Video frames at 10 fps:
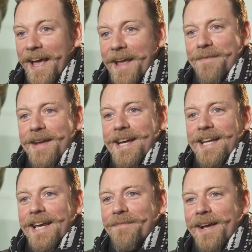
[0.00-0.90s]

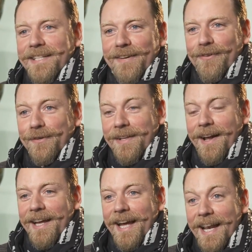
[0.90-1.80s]
immediately makes it feel
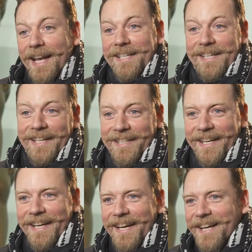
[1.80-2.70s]
slightly
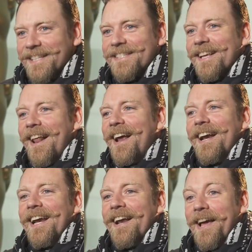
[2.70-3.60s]
illicit,
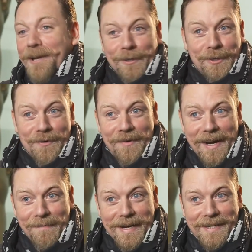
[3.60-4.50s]
slightly like you shouldn't
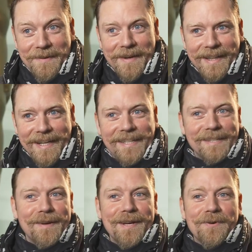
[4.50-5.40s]
really be doing this,
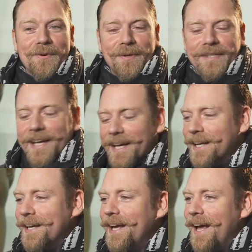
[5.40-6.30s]
it's a bit
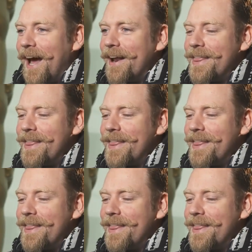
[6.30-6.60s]
naughty. And